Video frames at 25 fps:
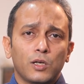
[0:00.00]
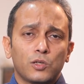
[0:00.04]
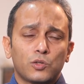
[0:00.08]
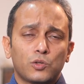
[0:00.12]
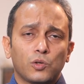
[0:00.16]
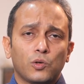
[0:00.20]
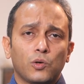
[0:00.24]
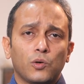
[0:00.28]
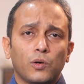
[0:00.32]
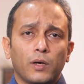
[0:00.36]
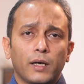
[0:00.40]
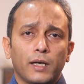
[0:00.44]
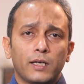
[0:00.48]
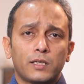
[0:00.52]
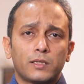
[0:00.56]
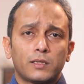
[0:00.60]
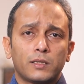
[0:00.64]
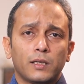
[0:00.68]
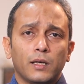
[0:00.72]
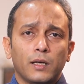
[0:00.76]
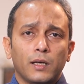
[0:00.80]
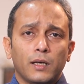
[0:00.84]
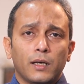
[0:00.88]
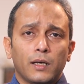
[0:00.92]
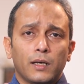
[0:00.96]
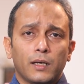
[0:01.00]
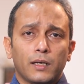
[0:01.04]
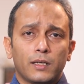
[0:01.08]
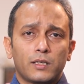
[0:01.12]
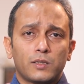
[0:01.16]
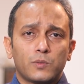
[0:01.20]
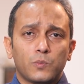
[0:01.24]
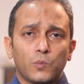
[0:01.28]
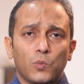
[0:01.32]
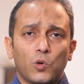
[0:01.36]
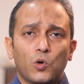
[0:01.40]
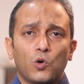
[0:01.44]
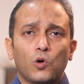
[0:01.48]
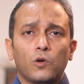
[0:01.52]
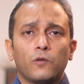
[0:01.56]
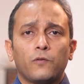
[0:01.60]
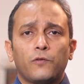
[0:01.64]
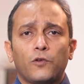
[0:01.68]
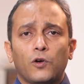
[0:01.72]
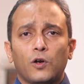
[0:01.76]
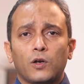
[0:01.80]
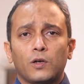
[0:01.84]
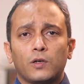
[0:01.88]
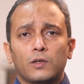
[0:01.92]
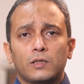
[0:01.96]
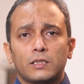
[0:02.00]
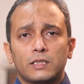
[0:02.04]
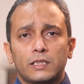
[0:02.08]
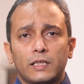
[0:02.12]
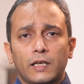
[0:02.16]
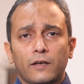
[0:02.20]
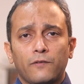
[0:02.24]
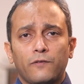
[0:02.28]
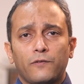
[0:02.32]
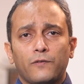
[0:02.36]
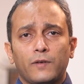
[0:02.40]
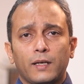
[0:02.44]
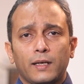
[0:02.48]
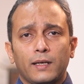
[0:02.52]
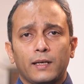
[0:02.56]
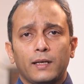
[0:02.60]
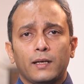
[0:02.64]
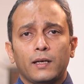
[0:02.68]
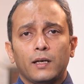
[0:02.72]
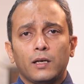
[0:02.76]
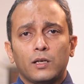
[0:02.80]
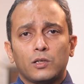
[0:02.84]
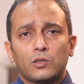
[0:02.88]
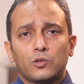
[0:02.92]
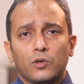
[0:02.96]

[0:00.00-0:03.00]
so it's more for safety.